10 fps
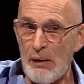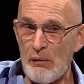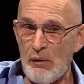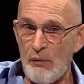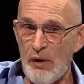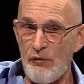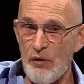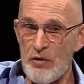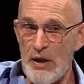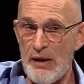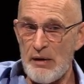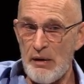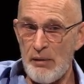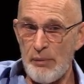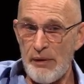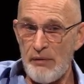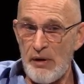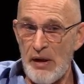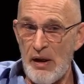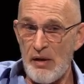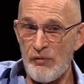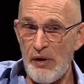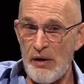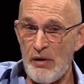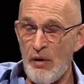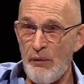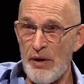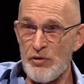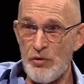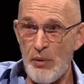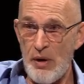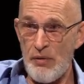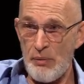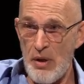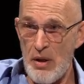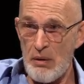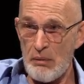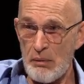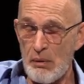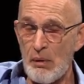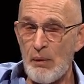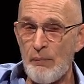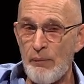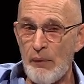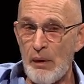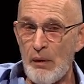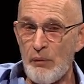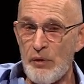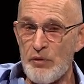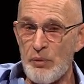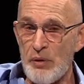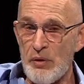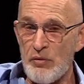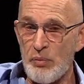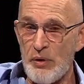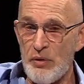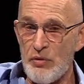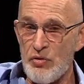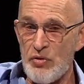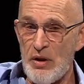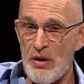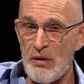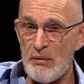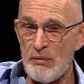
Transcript: Well, when I first got there, believe it or not, I was flying an OH-23, which was what you see,